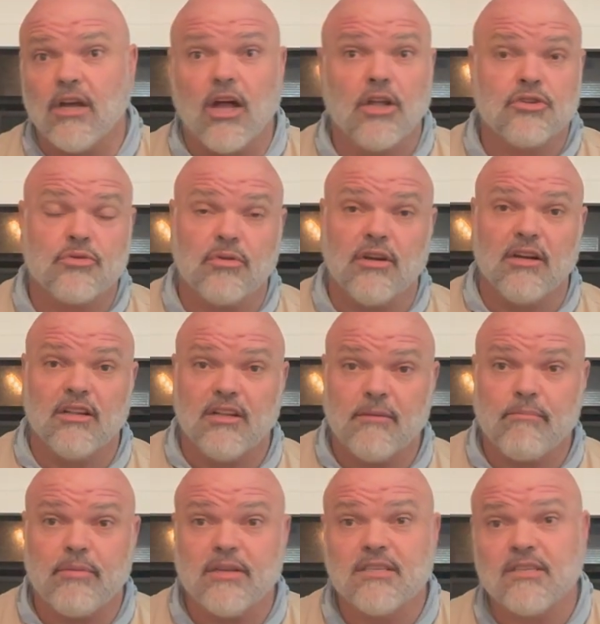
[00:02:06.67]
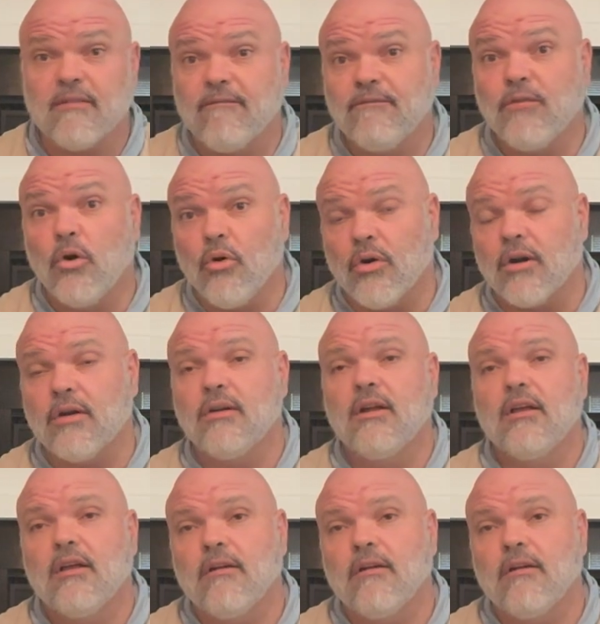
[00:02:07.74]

Altra Olympus 4